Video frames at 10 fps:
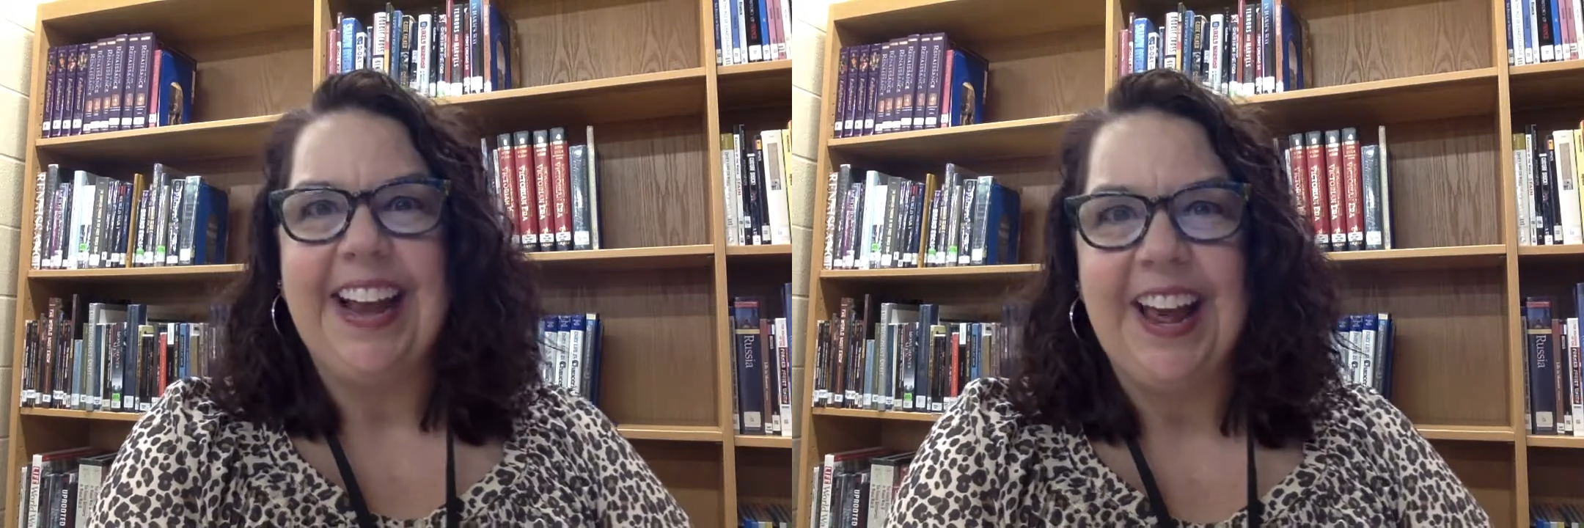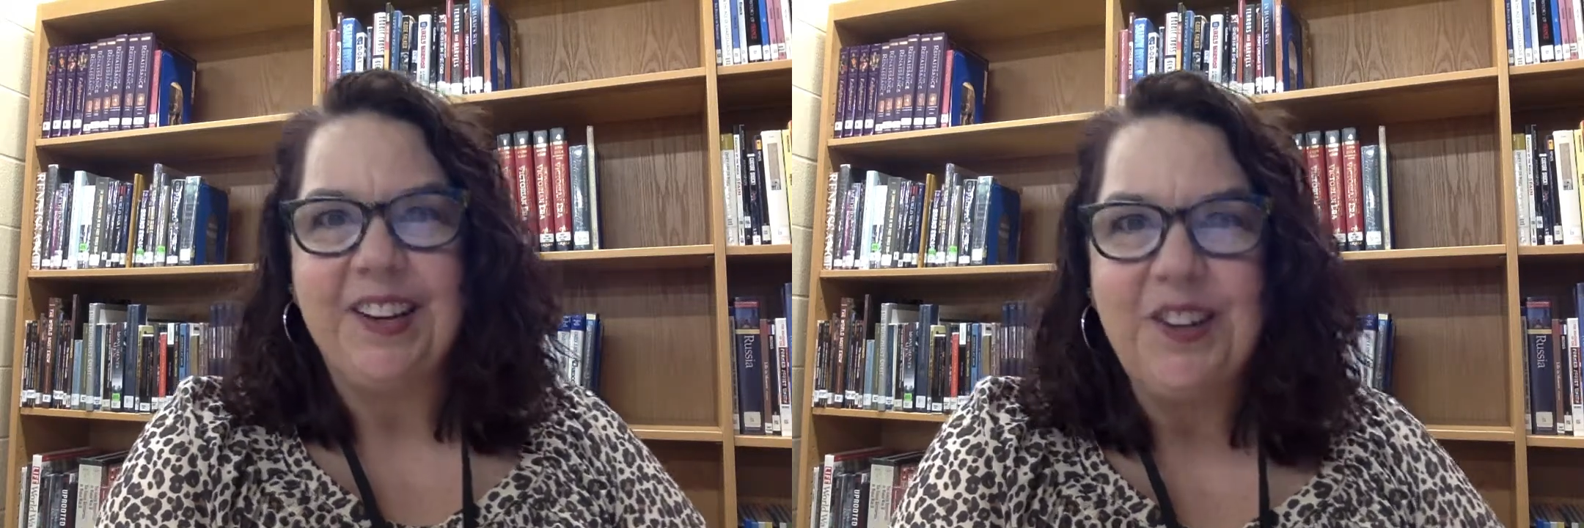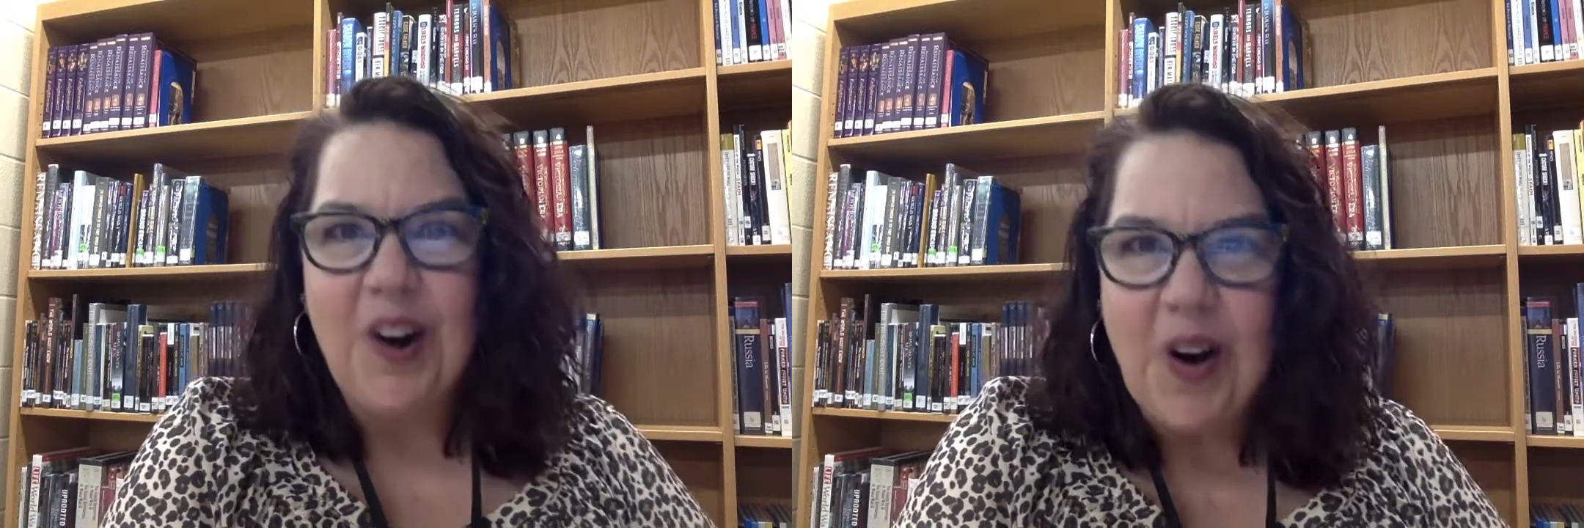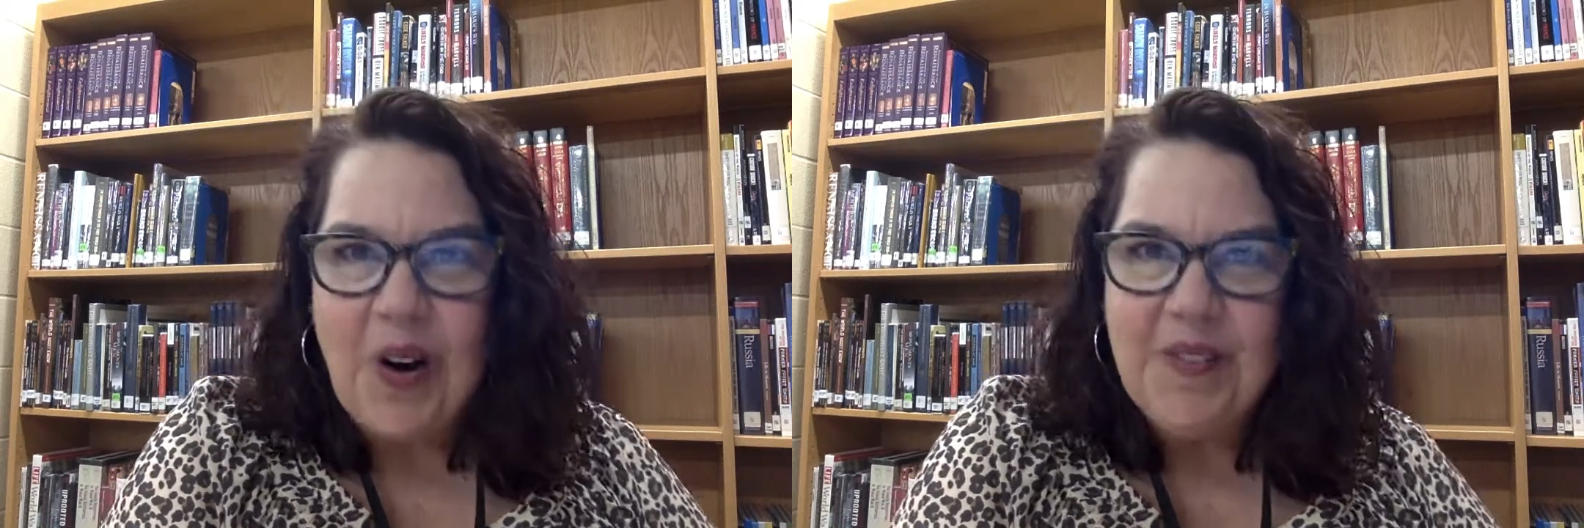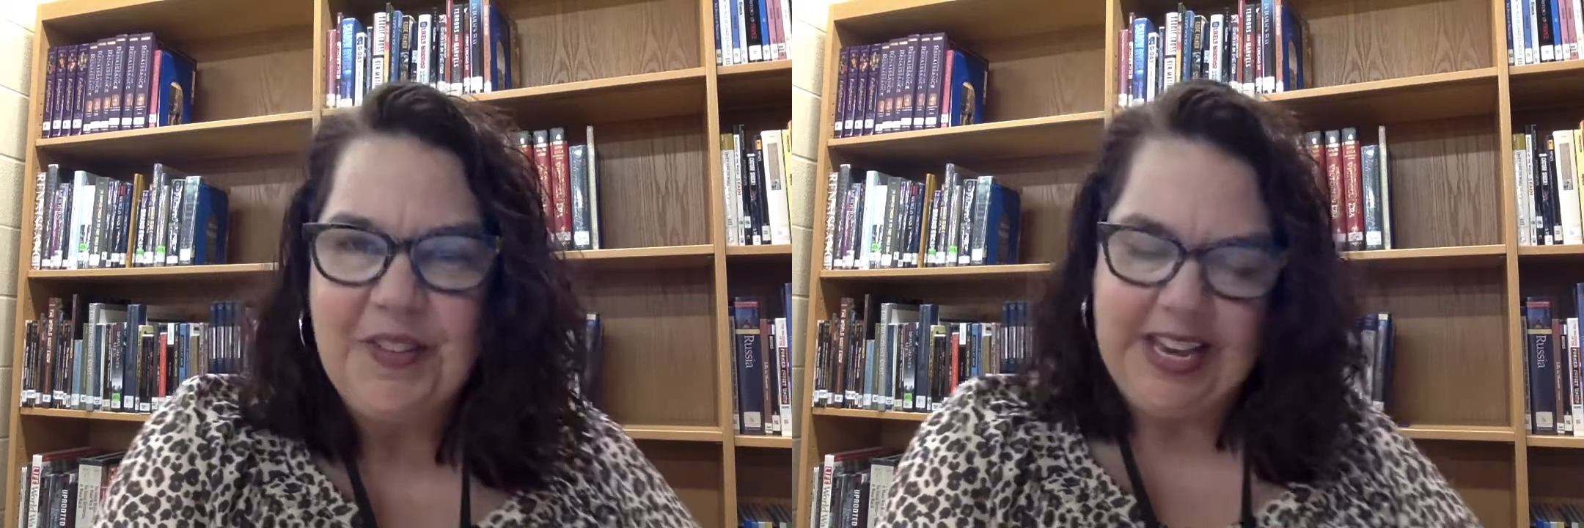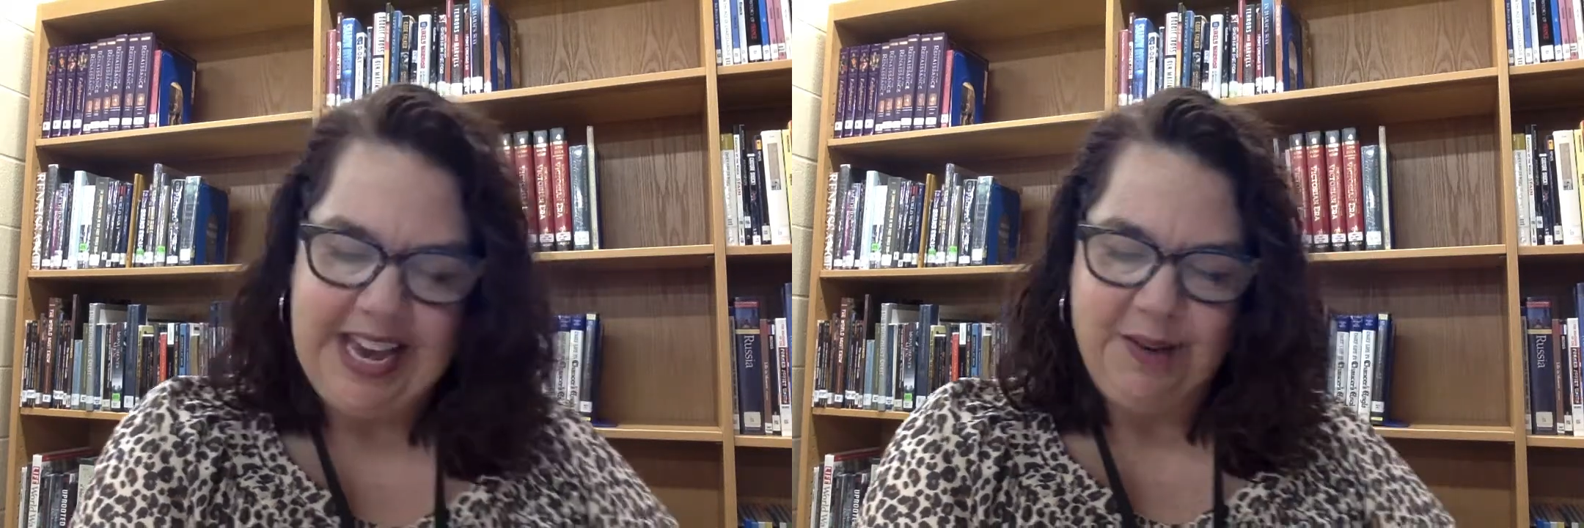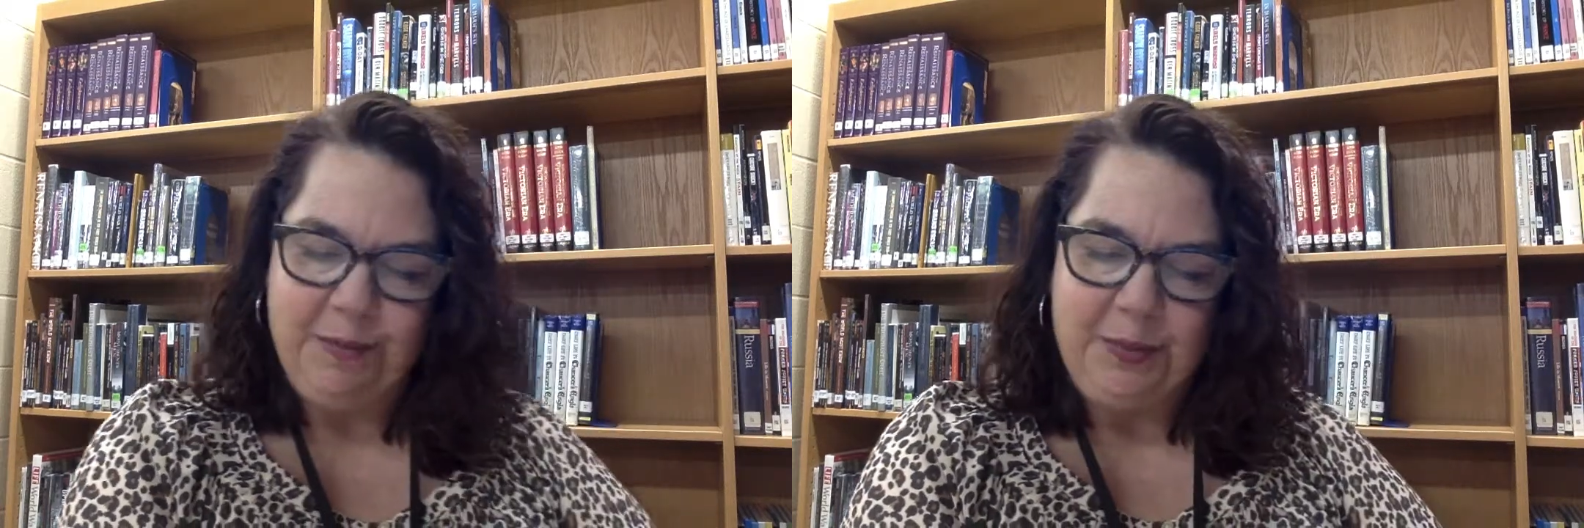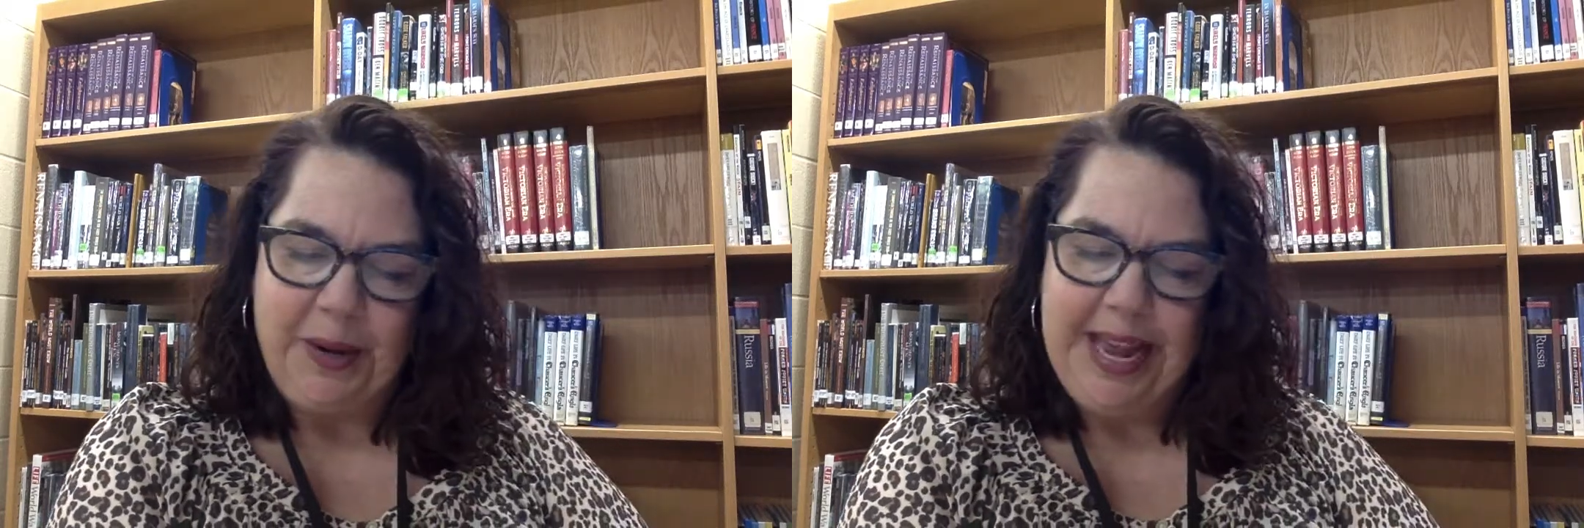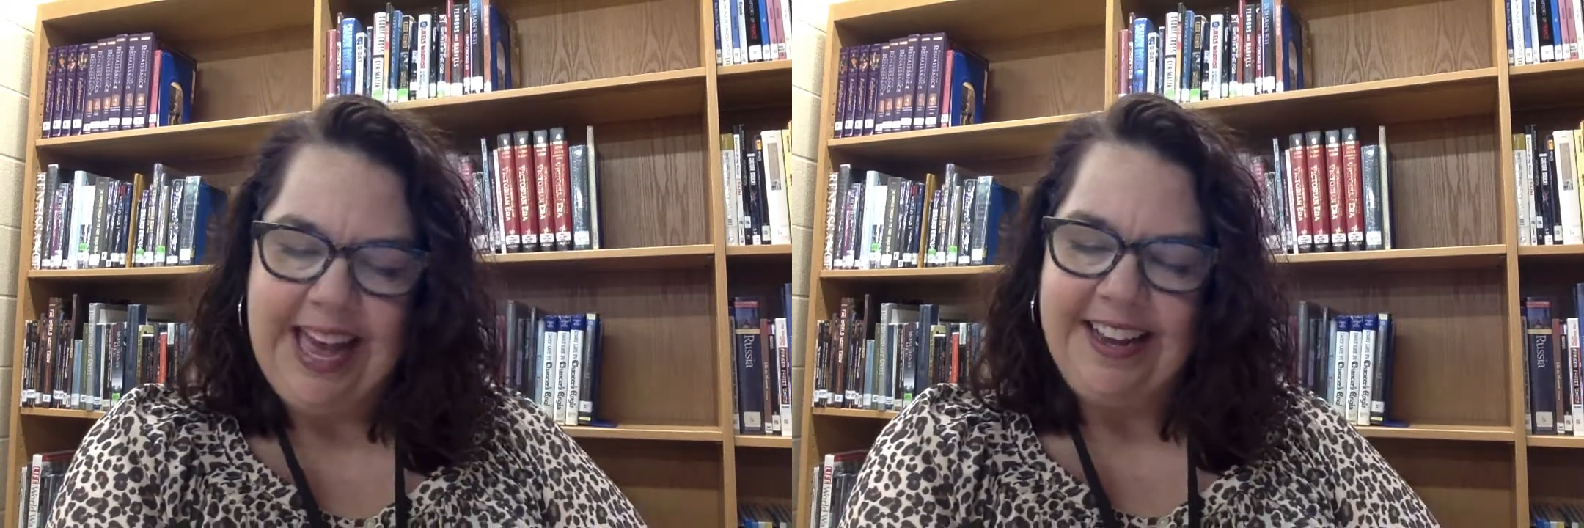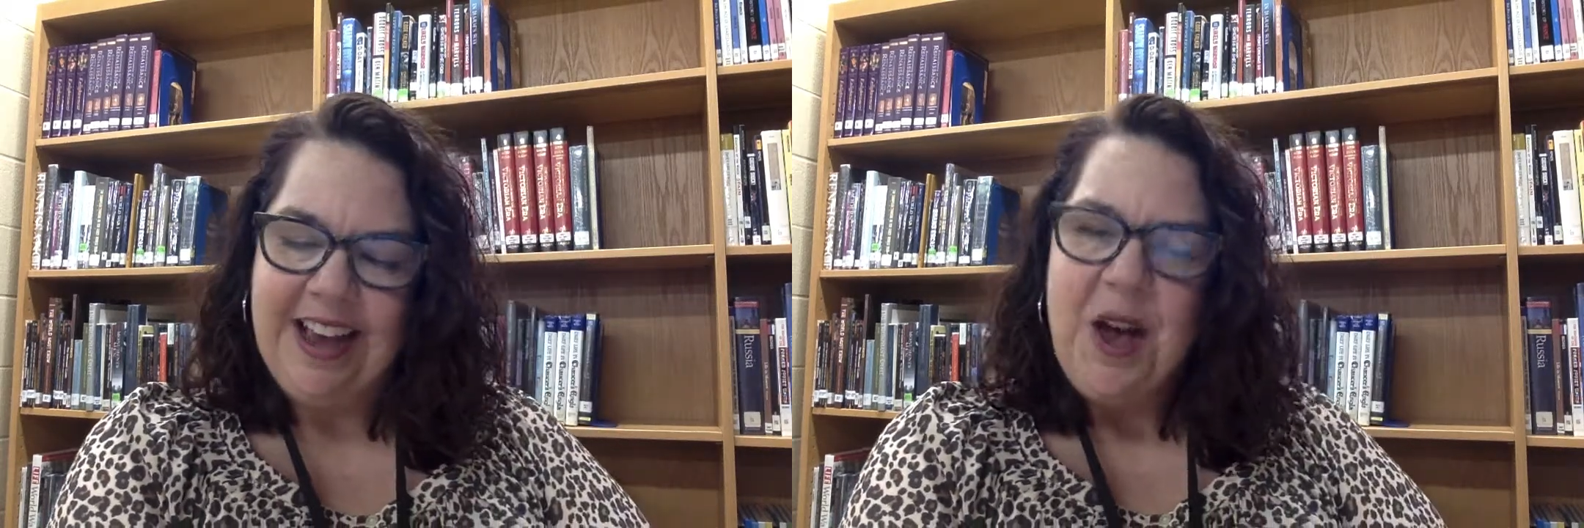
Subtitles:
and coffee and bread,